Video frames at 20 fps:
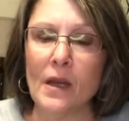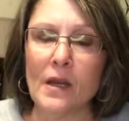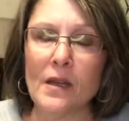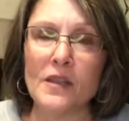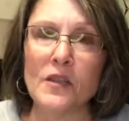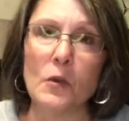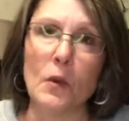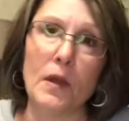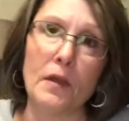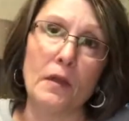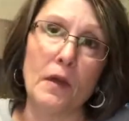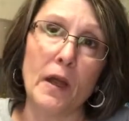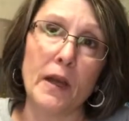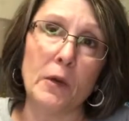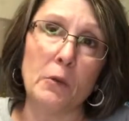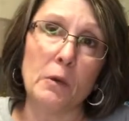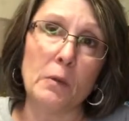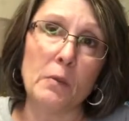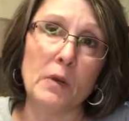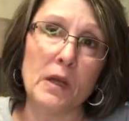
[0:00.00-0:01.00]
So I thought
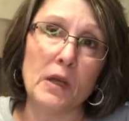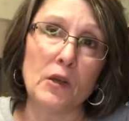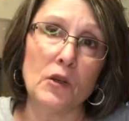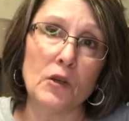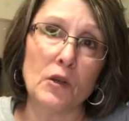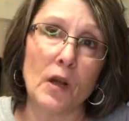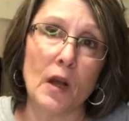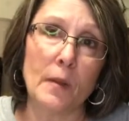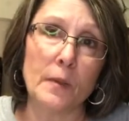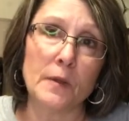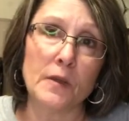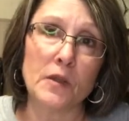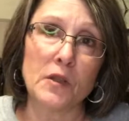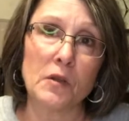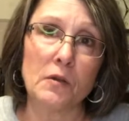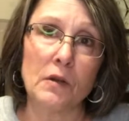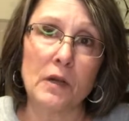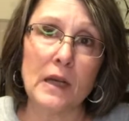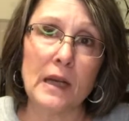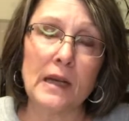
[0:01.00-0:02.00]
it would be a good
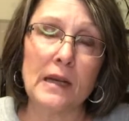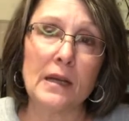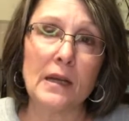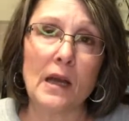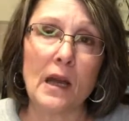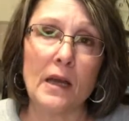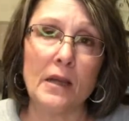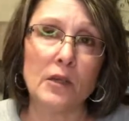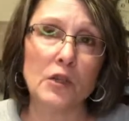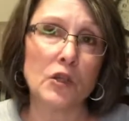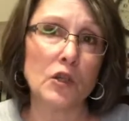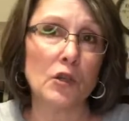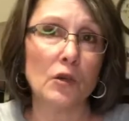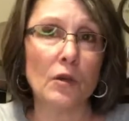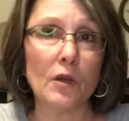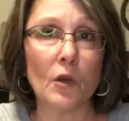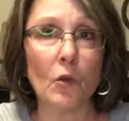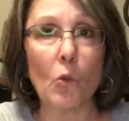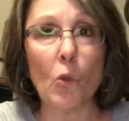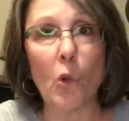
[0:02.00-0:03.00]
opportunity to kind of show
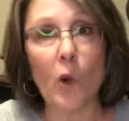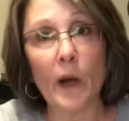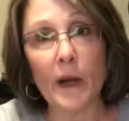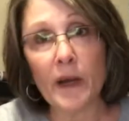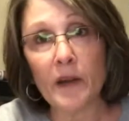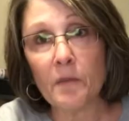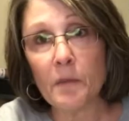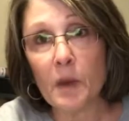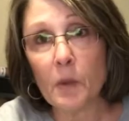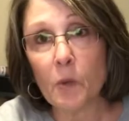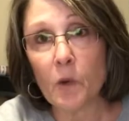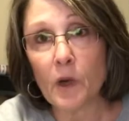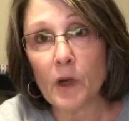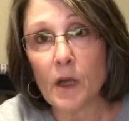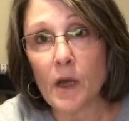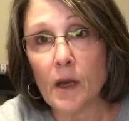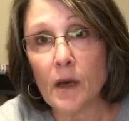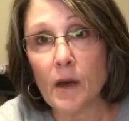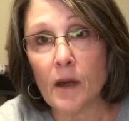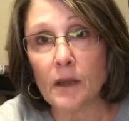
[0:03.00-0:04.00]
you what I've been
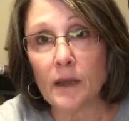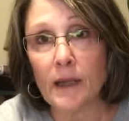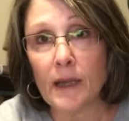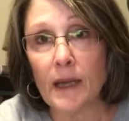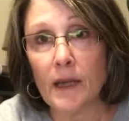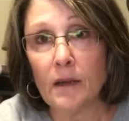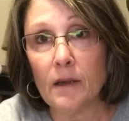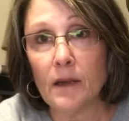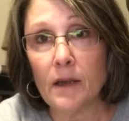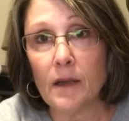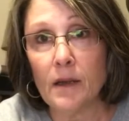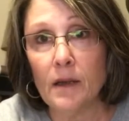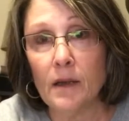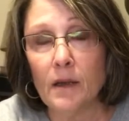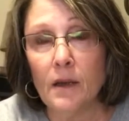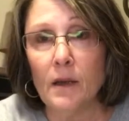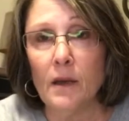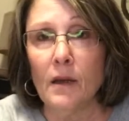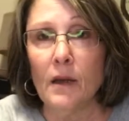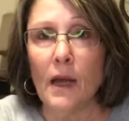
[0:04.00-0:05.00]
working on lately
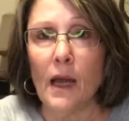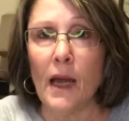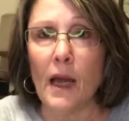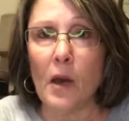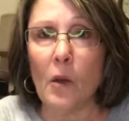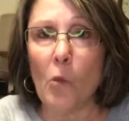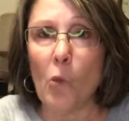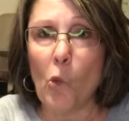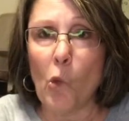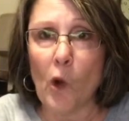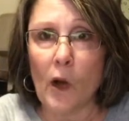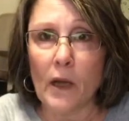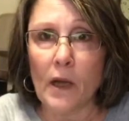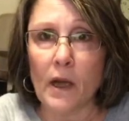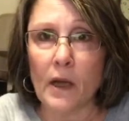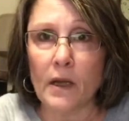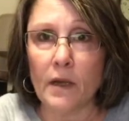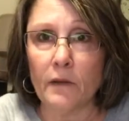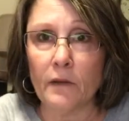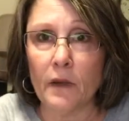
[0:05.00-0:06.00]
and what
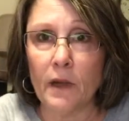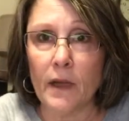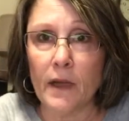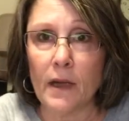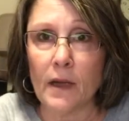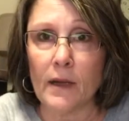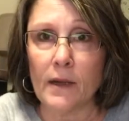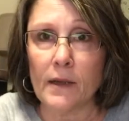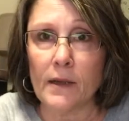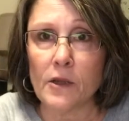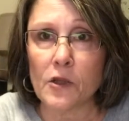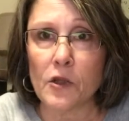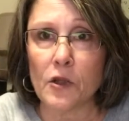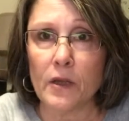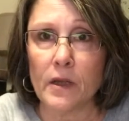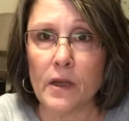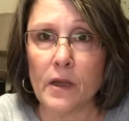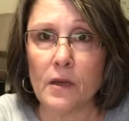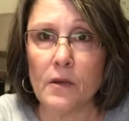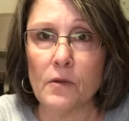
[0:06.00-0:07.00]
kind of clay I
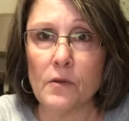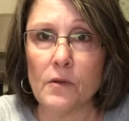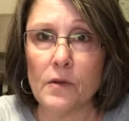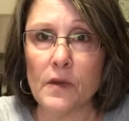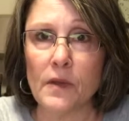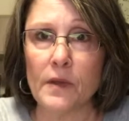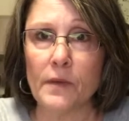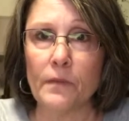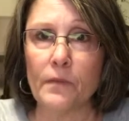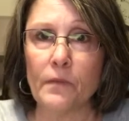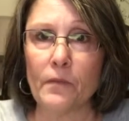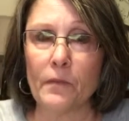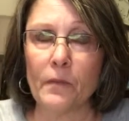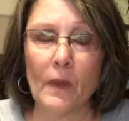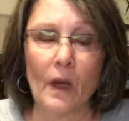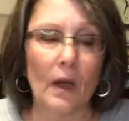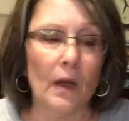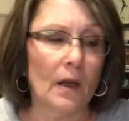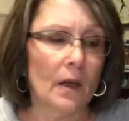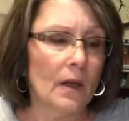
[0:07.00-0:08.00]
actually use.
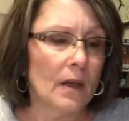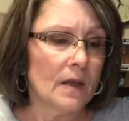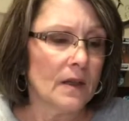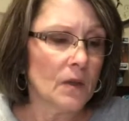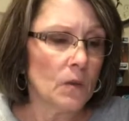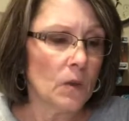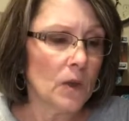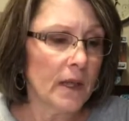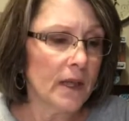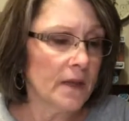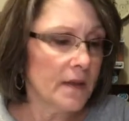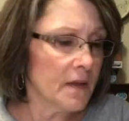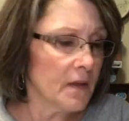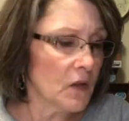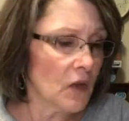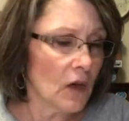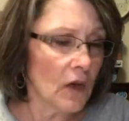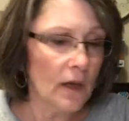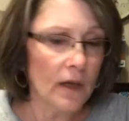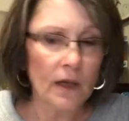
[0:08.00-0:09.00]
So we'll get
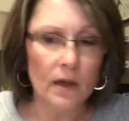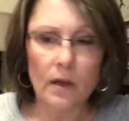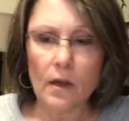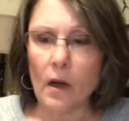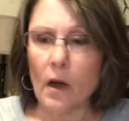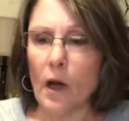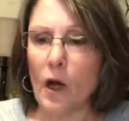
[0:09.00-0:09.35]
started.